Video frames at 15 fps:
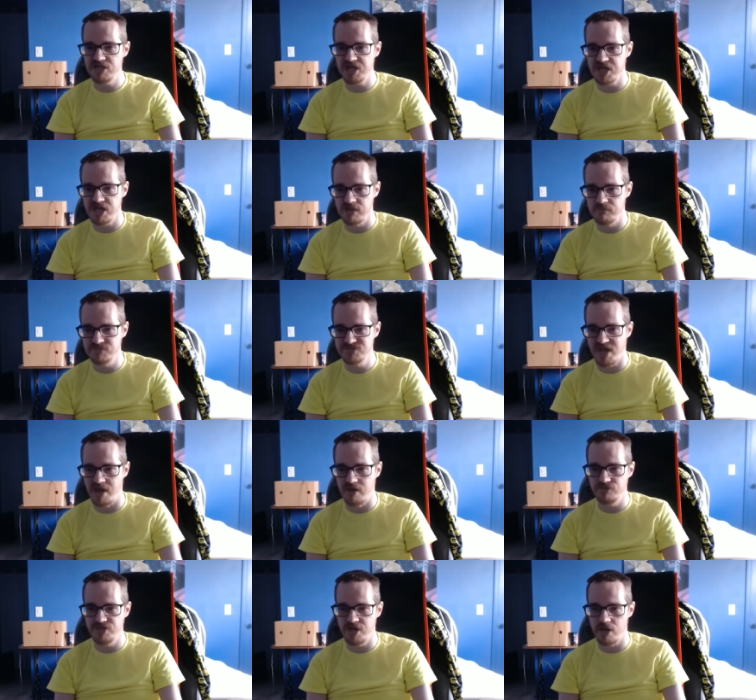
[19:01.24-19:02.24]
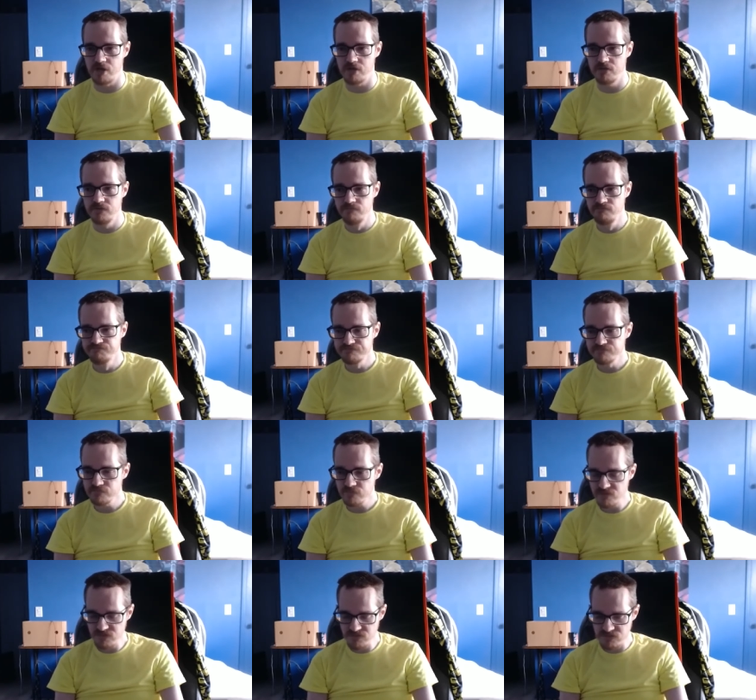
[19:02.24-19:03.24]
games out there
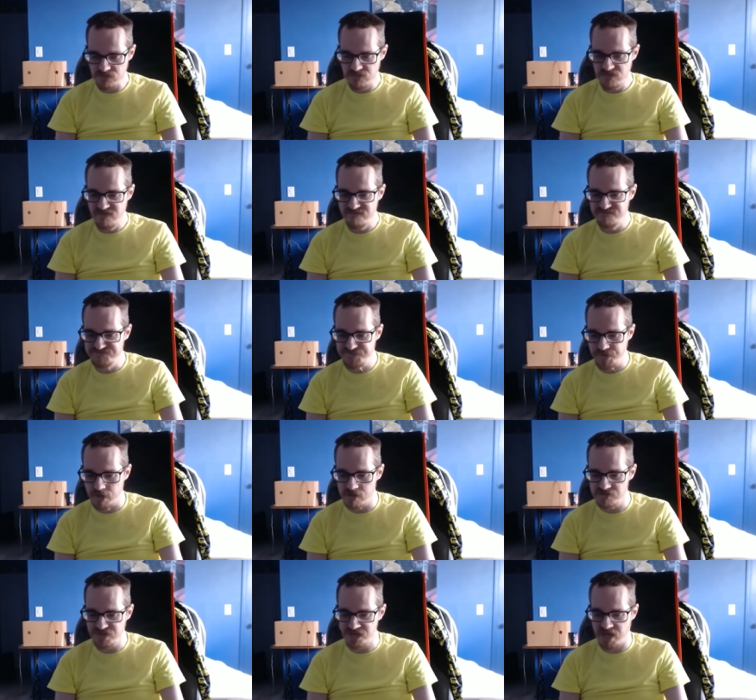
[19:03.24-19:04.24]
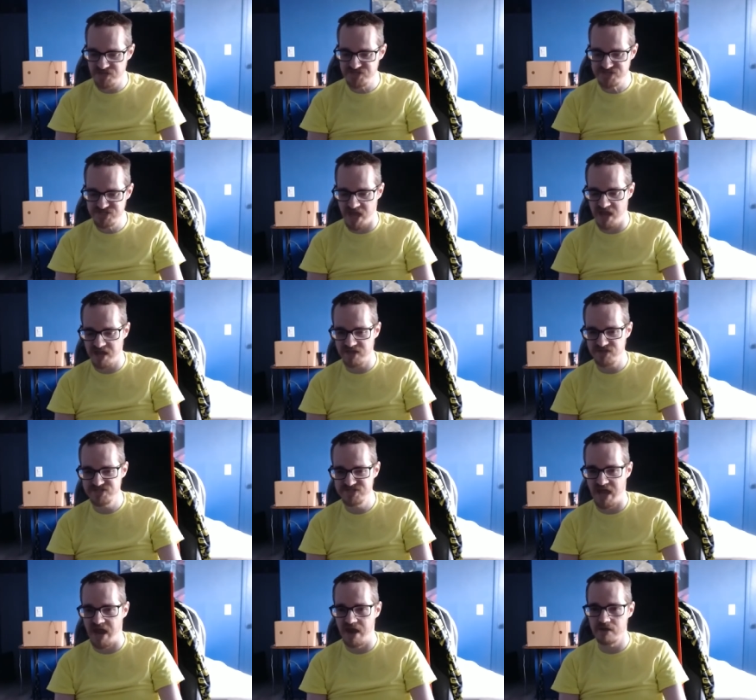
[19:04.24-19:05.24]
for the Sega
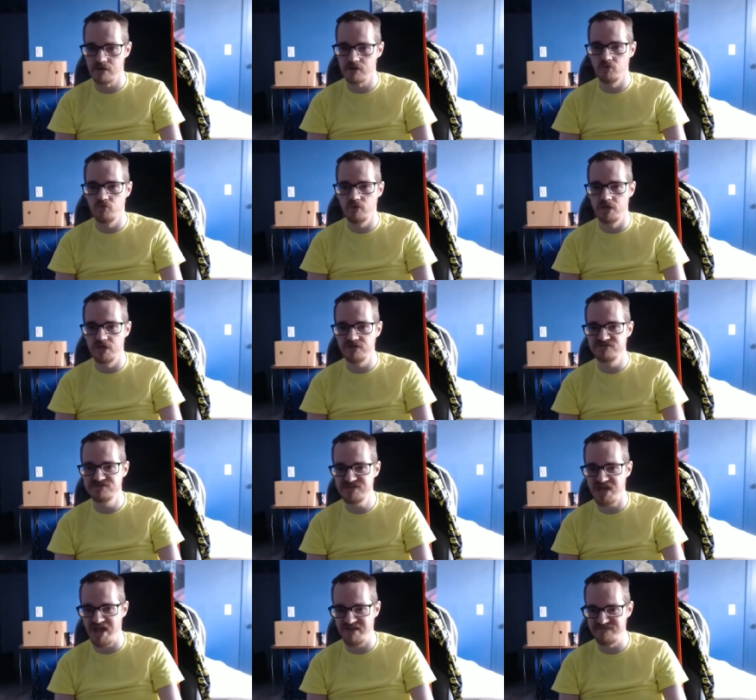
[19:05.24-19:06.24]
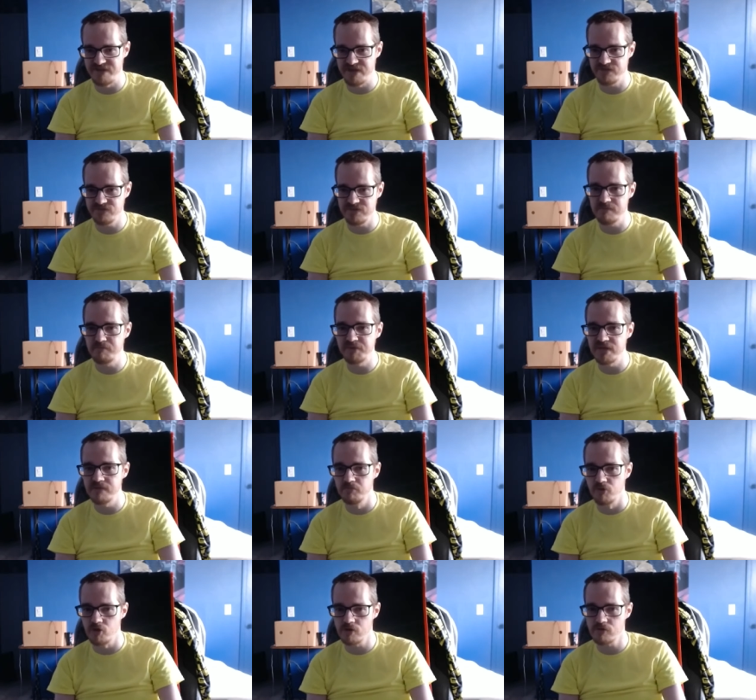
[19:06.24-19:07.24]
Saturn would definitely be
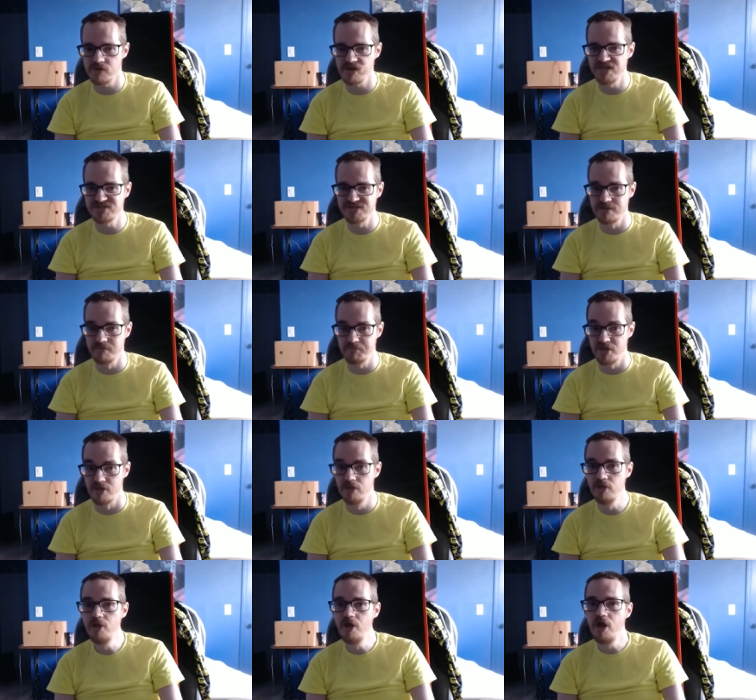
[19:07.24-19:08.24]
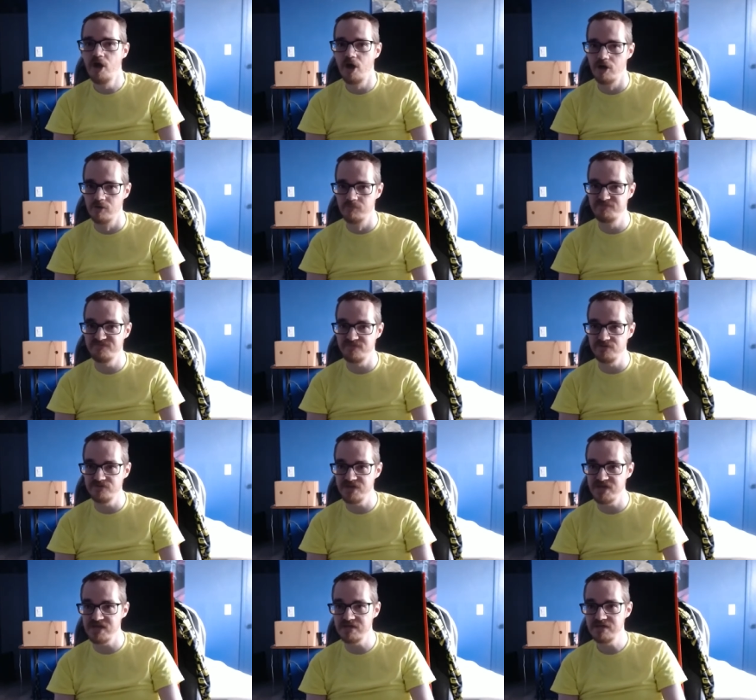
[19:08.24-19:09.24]
more reasonable.
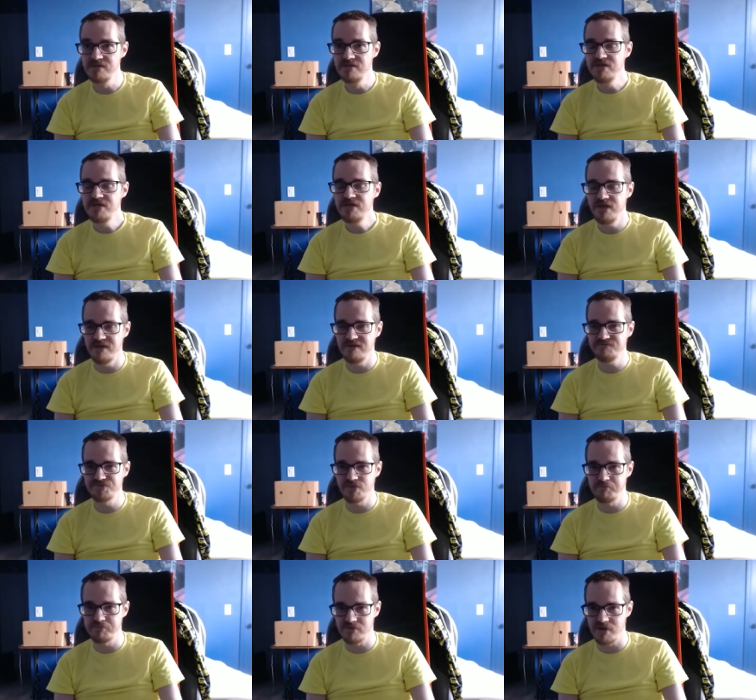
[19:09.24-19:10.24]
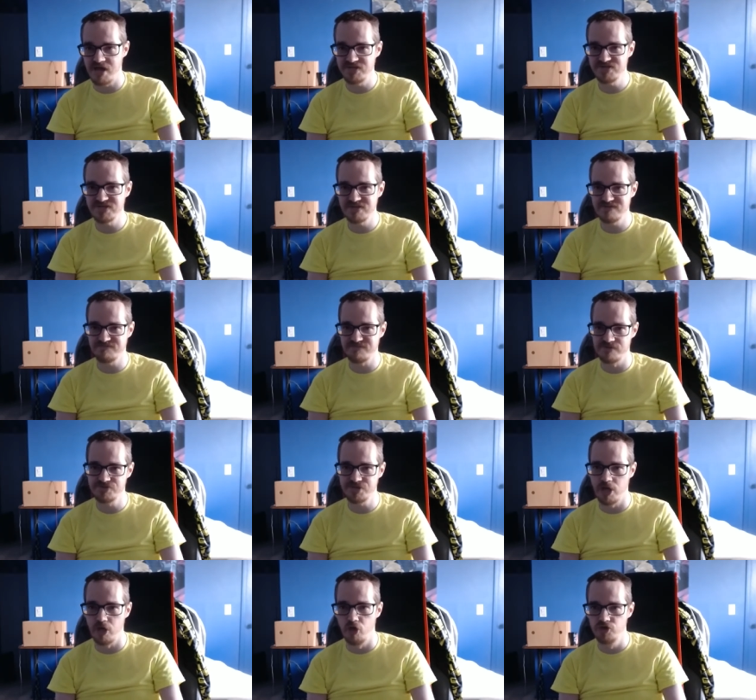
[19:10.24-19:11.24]
Hopefully, if the prices for
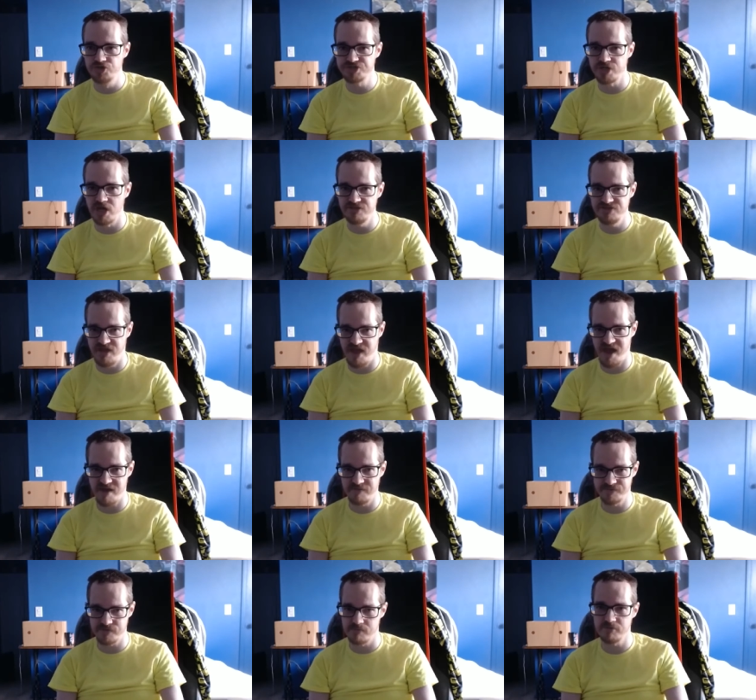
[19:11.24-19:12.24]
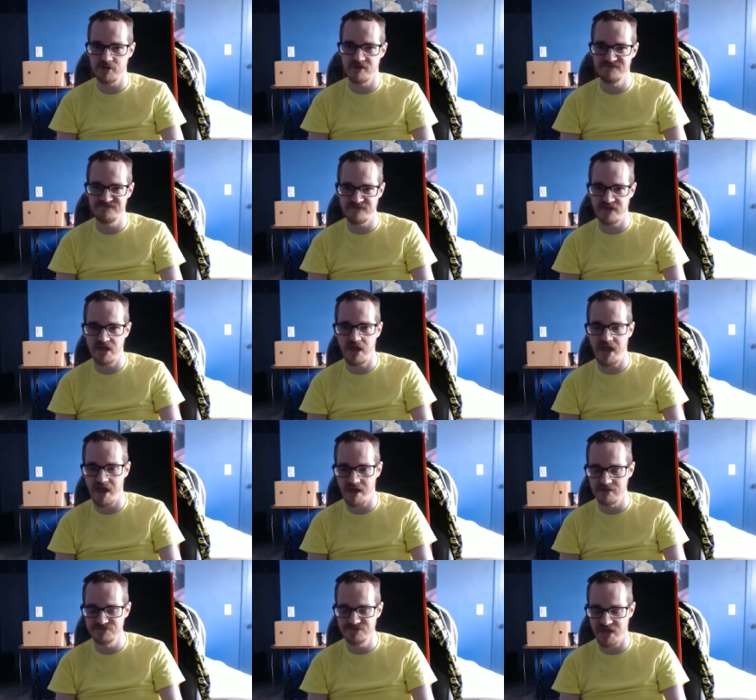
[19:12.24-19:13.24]
those on the aftermarket
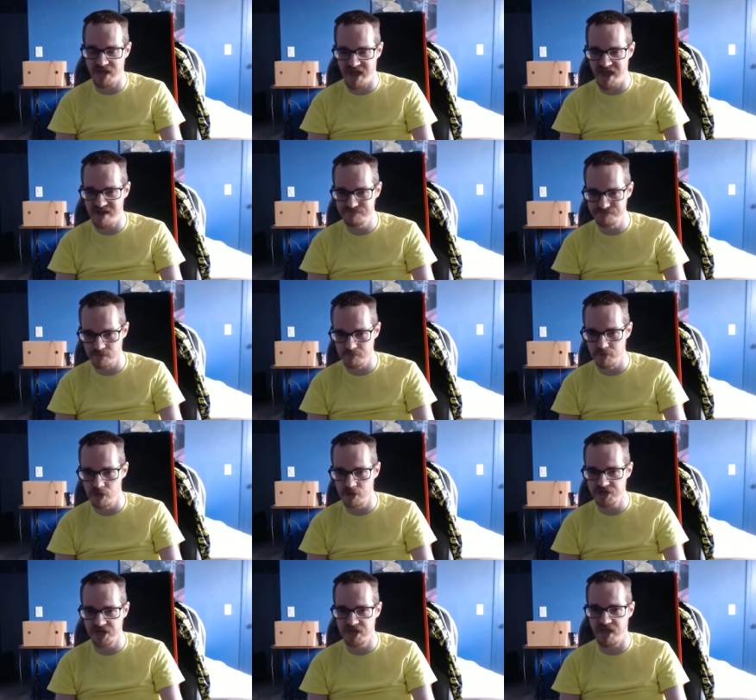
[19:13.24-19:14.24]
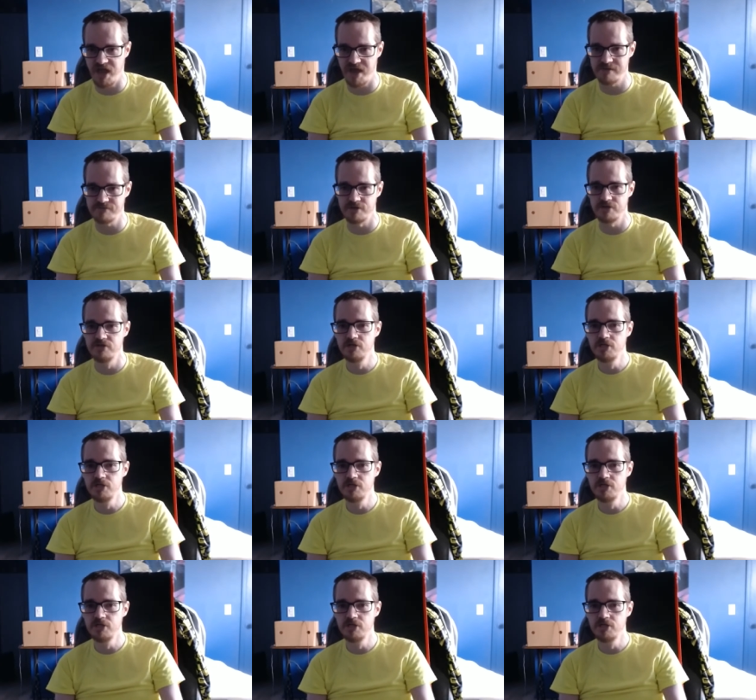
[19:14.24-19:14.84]
on the aftermarket haven't